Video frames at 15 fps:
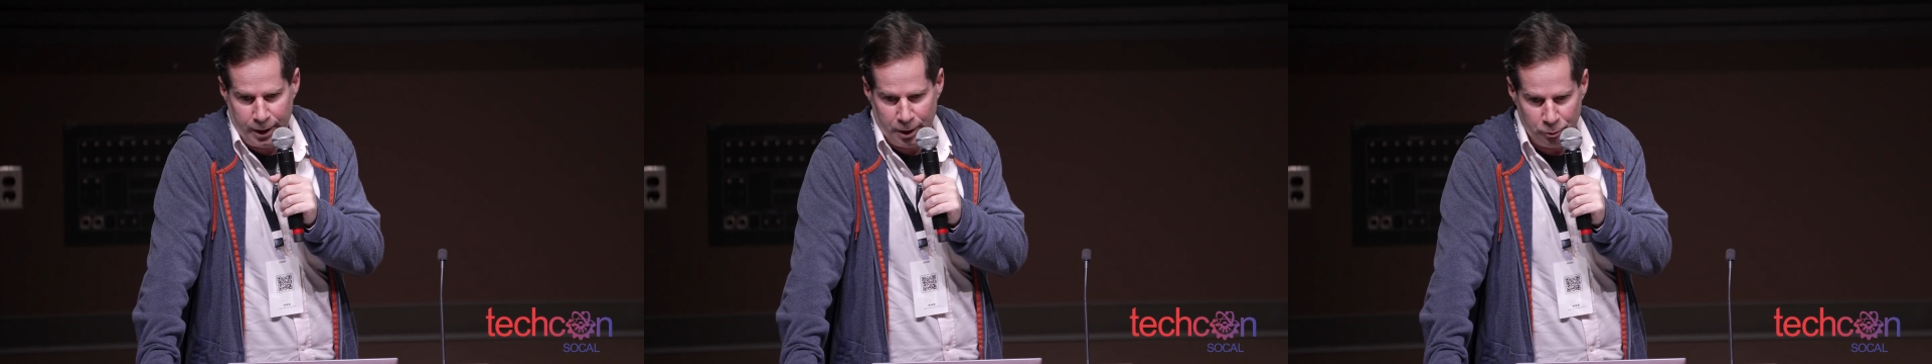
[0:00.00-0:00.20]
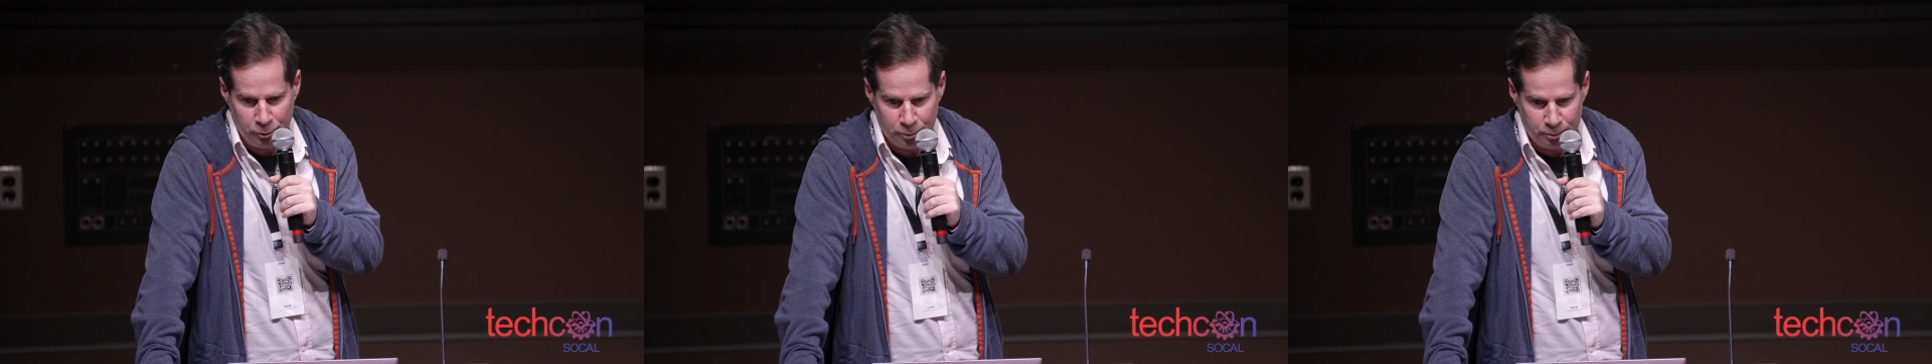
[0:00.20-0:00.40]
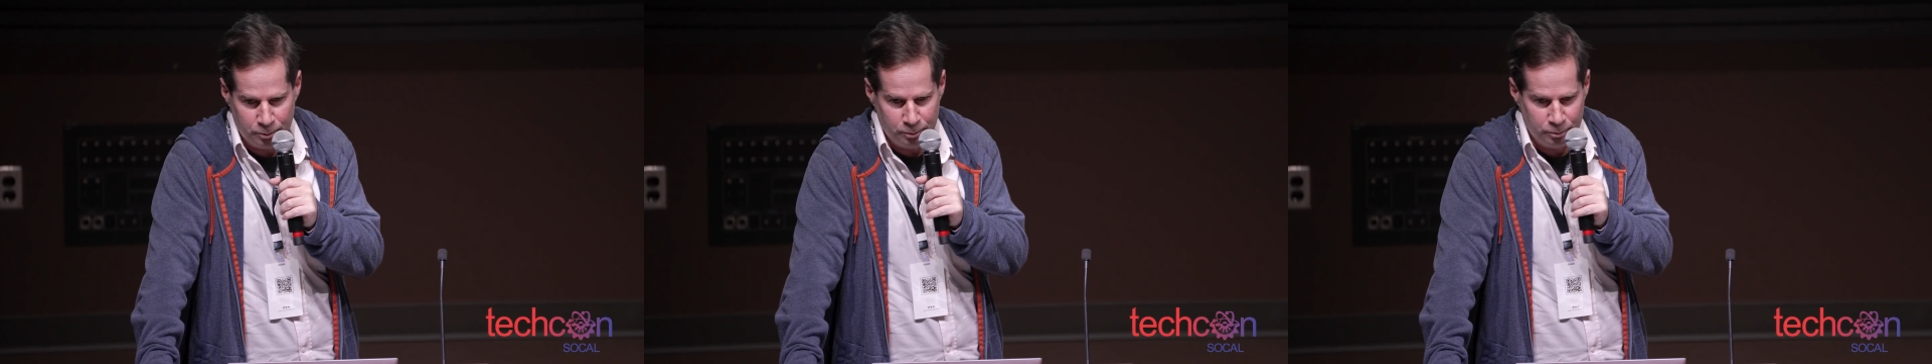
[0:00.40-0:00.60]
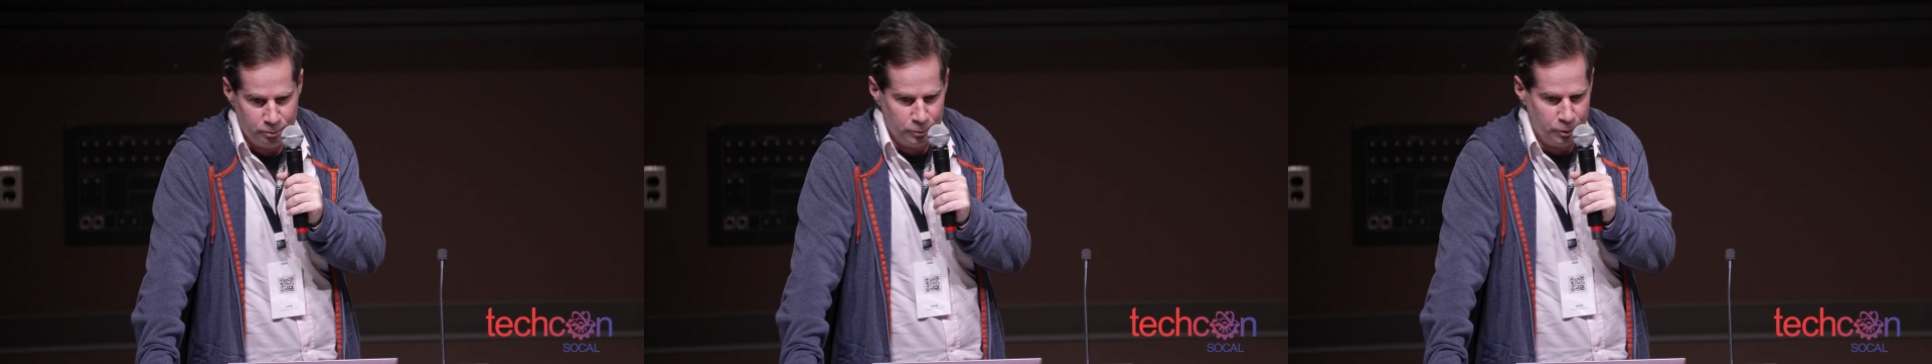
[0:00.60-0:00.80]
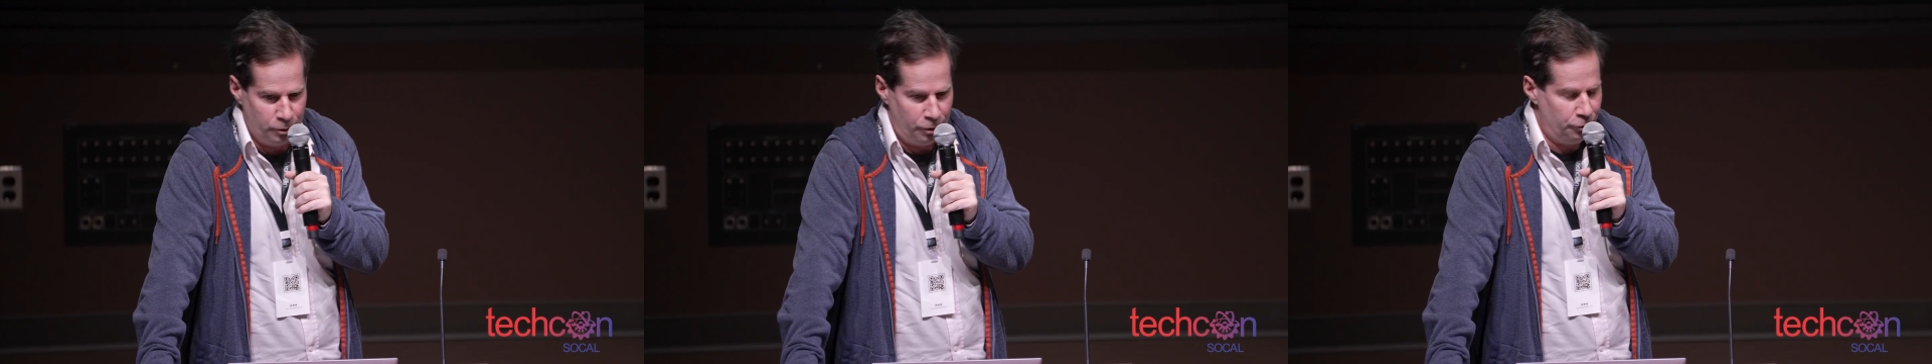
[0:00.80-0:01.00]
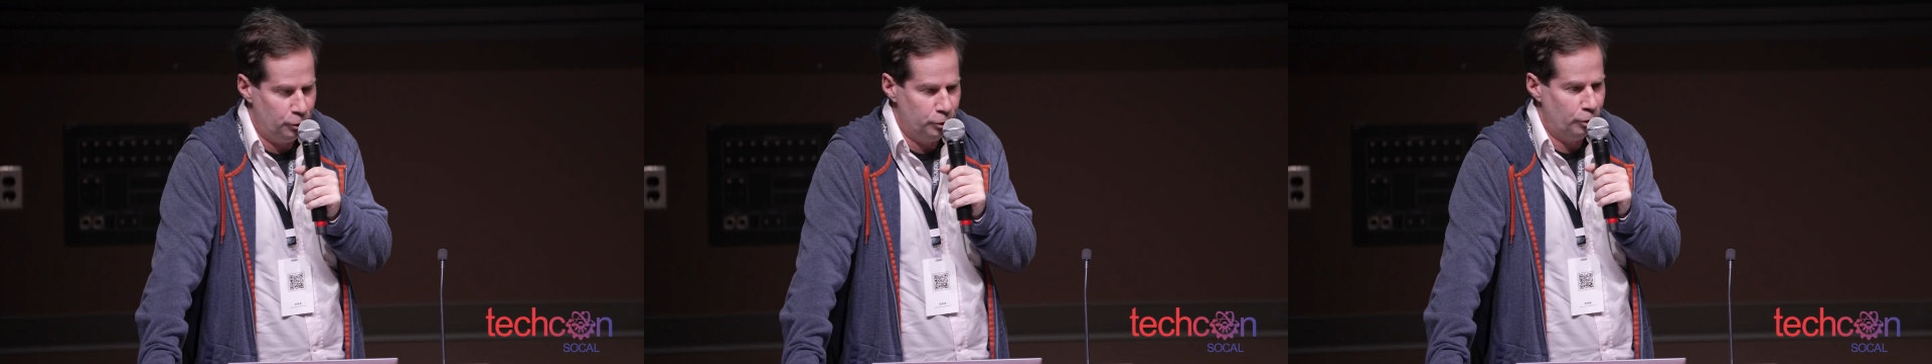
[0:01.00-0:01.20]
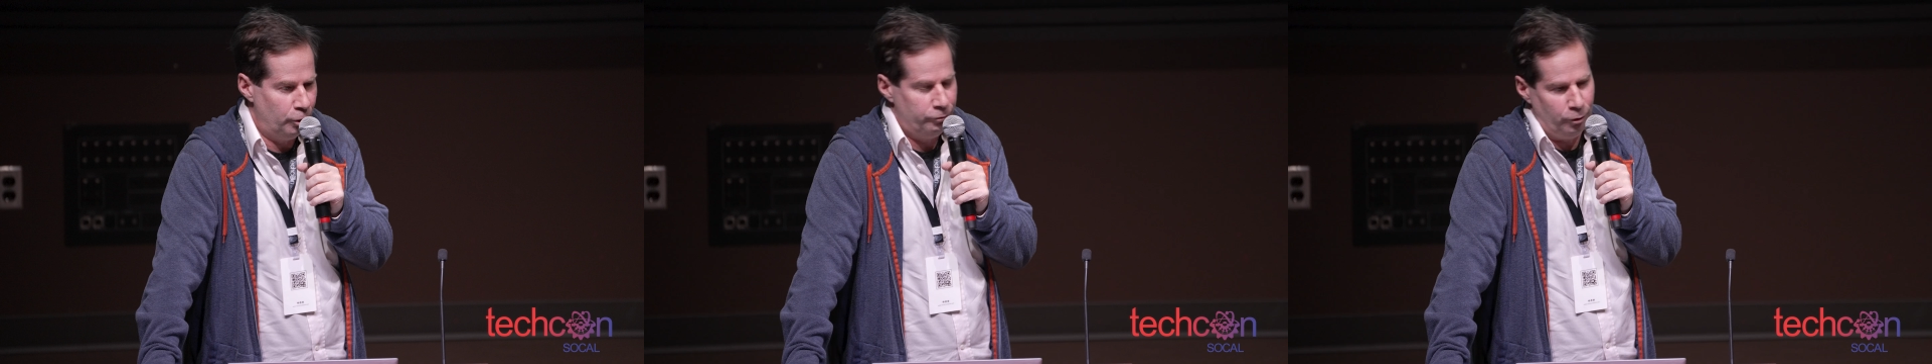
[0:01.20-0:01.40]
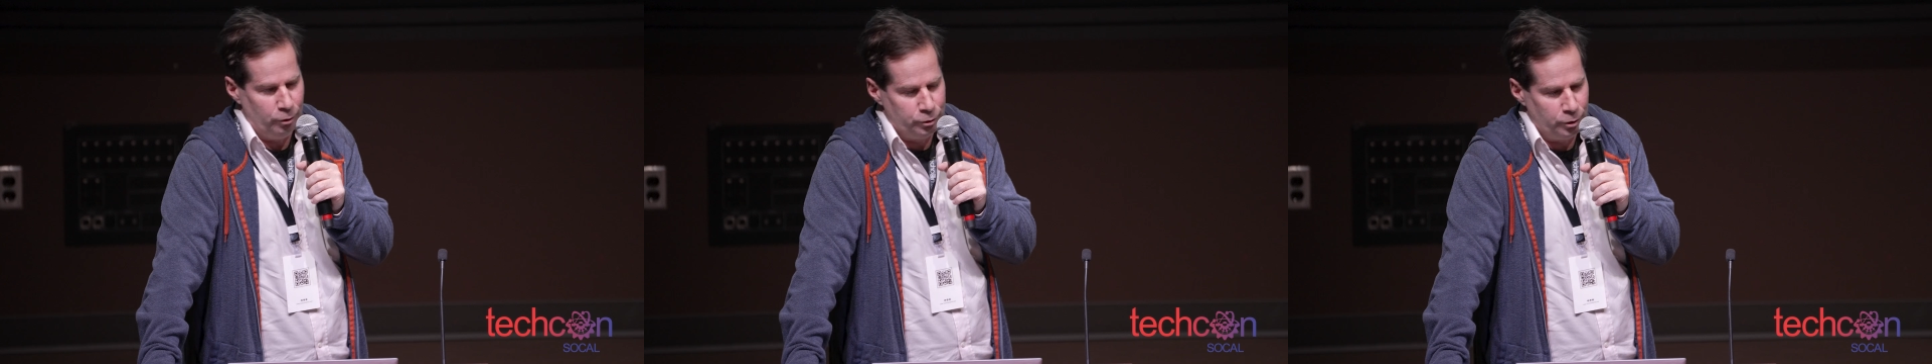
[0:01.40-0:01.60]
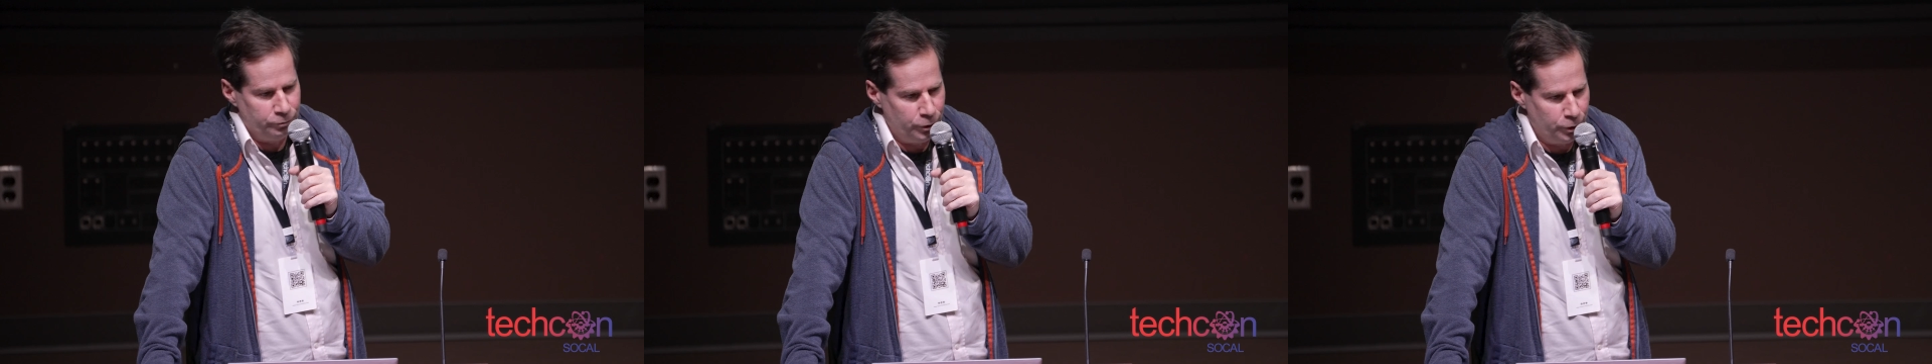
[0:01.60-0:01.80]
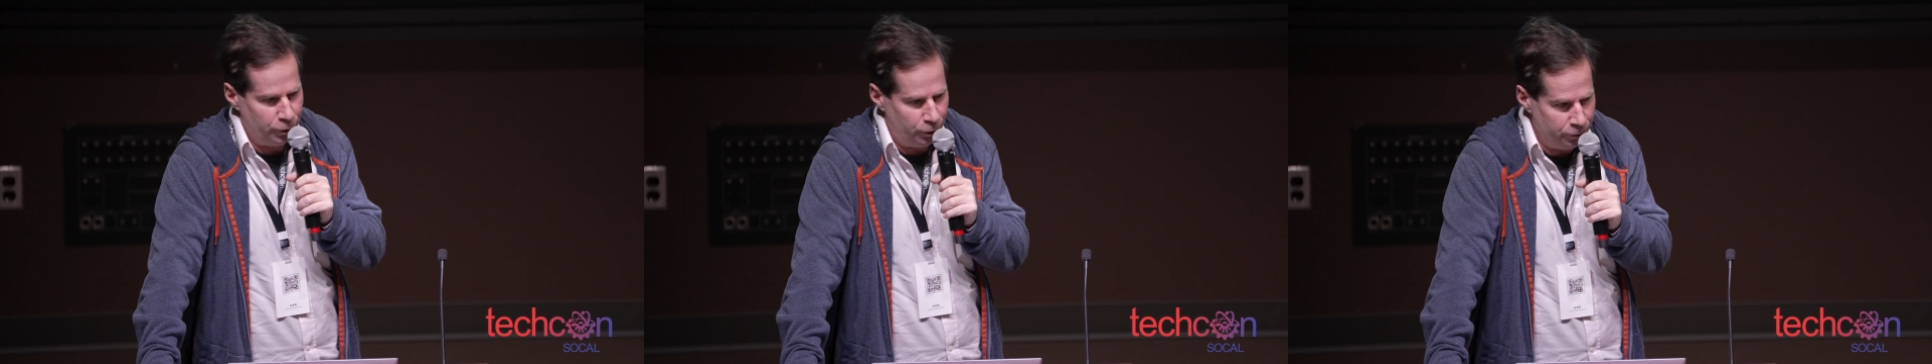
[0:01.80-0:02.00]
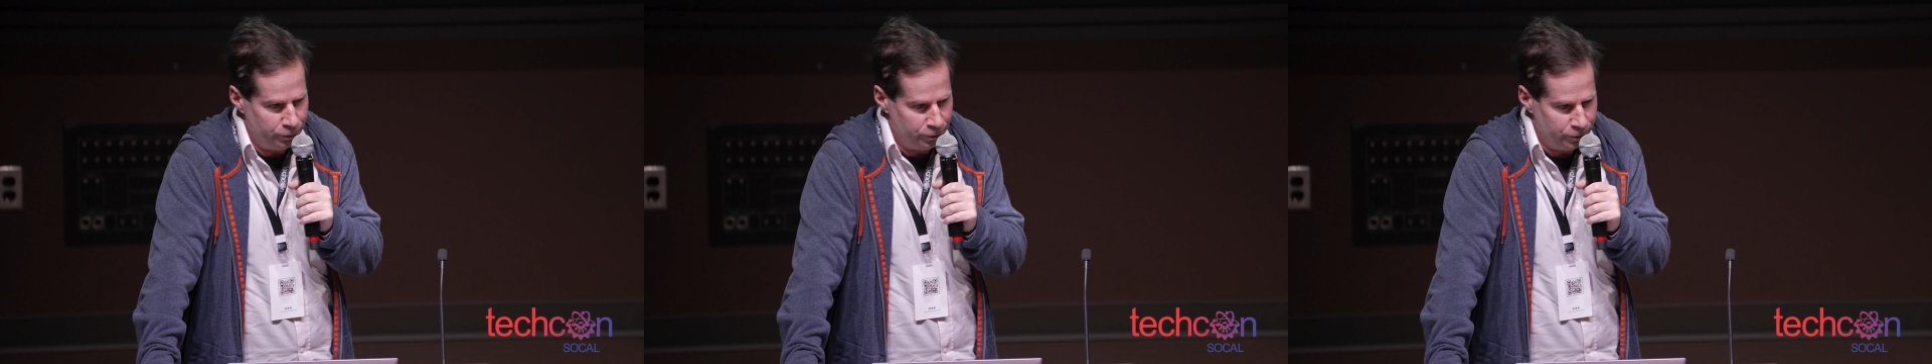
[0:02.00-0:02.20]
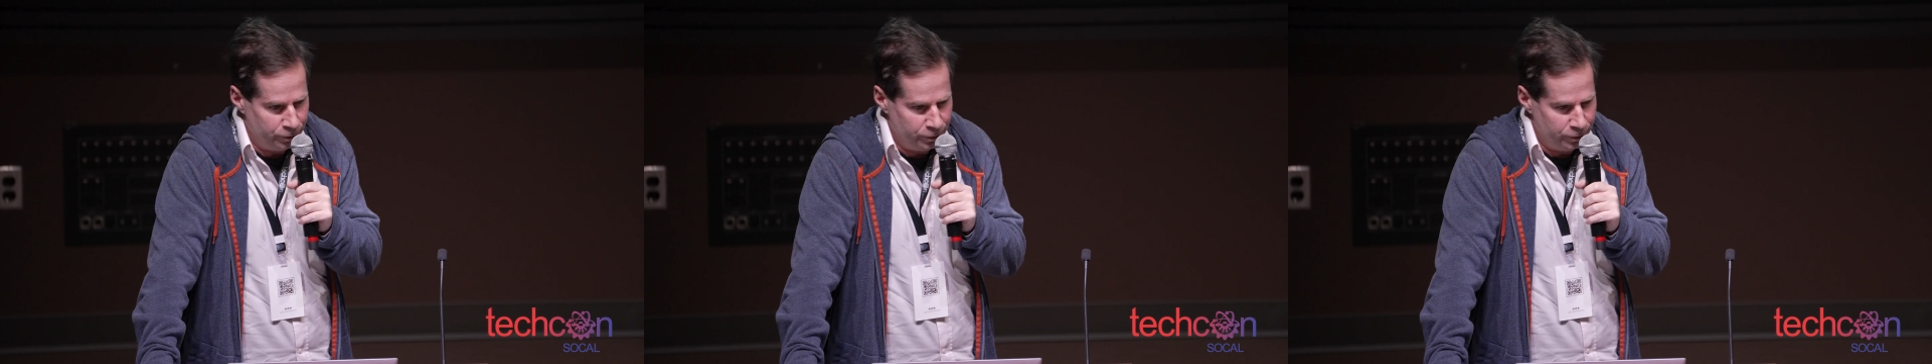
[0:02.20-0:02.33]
down through no fault of your own.